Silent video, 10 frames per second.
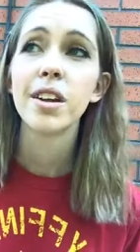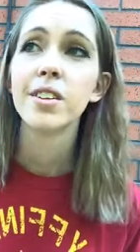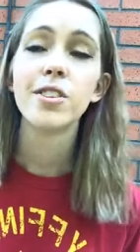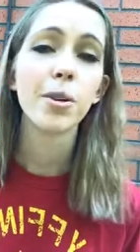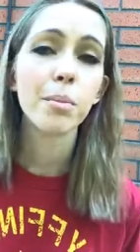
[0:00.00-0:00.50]

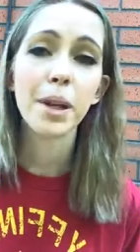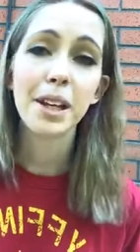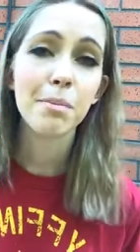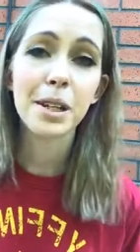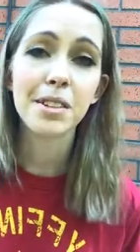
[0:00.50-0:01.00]
don't
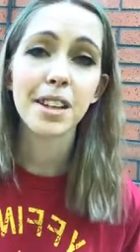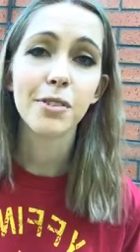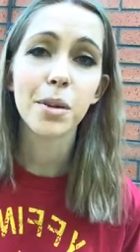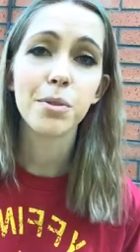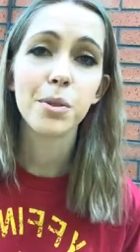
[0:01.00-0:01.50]
beat, beat yourself
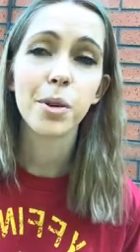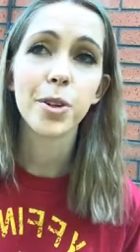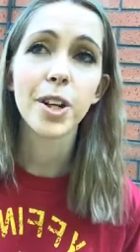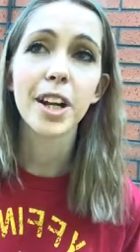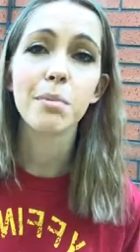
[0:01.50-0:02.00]
up if you're
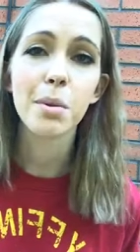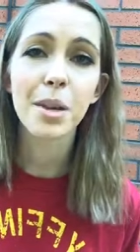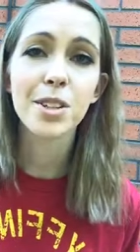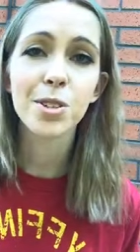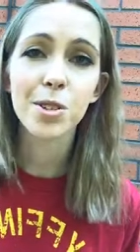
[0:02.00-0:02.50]
worrying, but
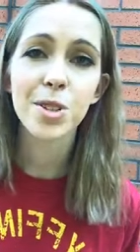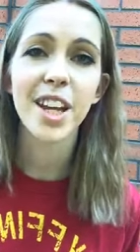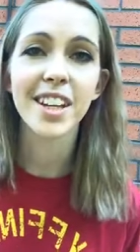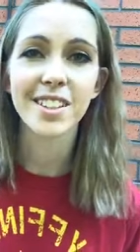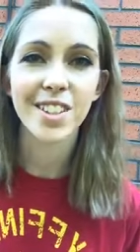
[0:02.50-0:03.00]
make sure you
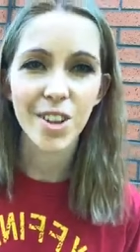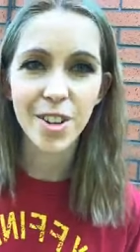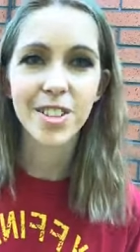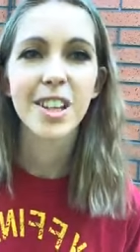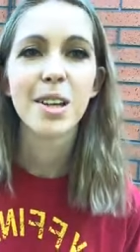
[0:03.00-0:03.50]
take it to
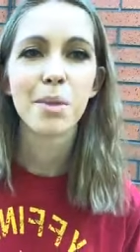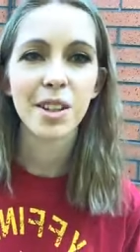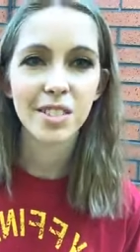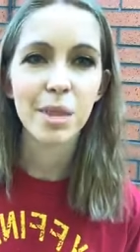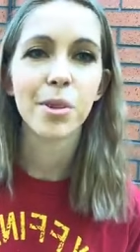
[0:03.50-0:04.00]
God
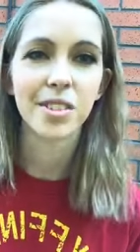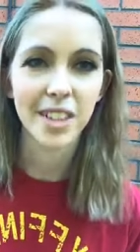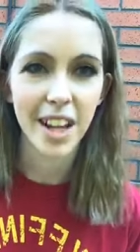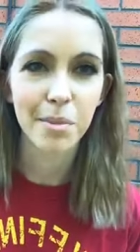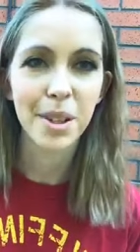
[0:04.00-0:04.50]
because He wants
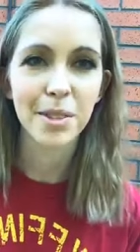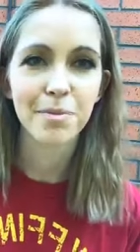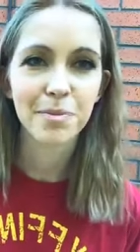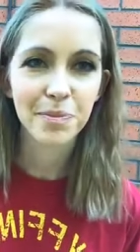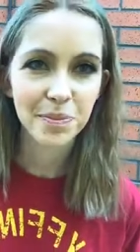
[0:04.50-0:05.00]
to help you.
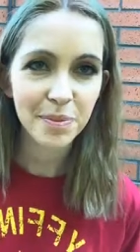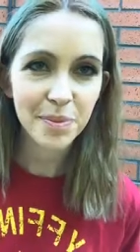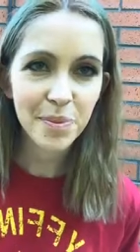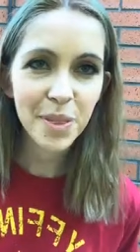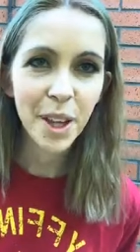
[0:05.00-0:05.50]

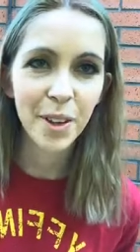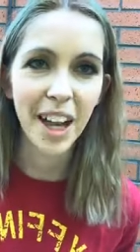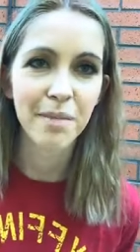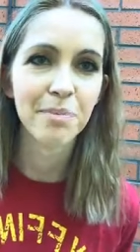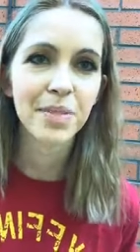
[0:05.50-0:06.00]

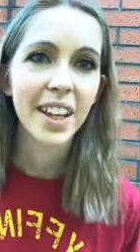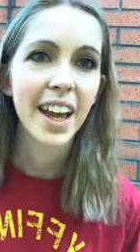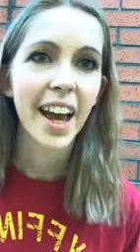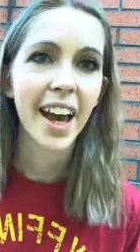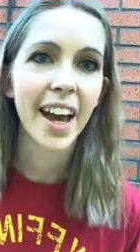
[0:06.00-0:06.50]
Okay,
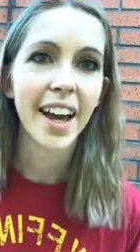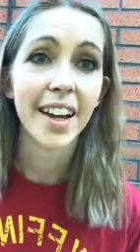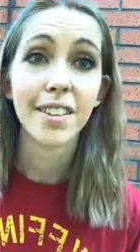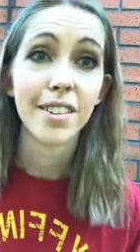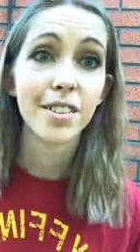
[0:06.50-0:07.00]
uh,
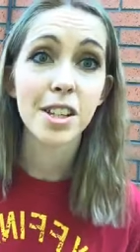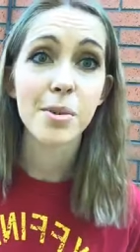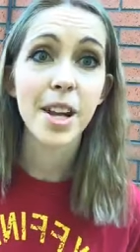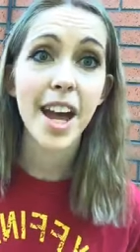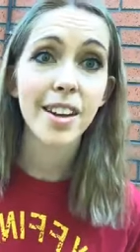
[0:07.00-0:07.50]
see you
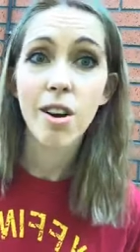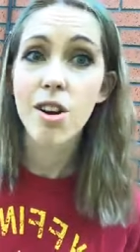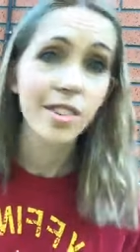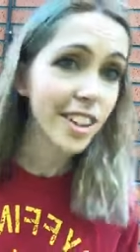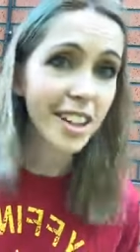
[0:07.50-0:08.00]
again
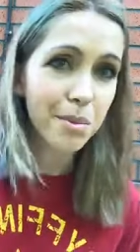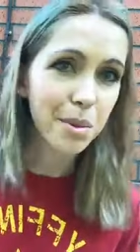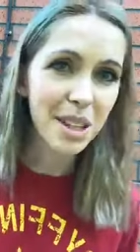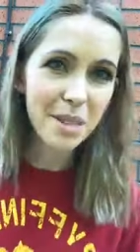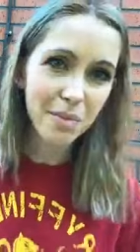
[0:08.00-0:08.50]
on Sunday,
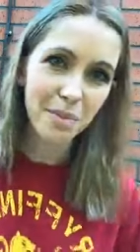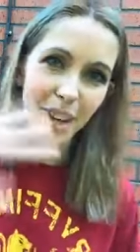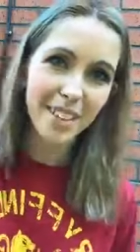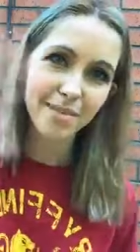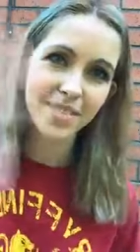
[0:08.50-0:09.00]
probably. Bye.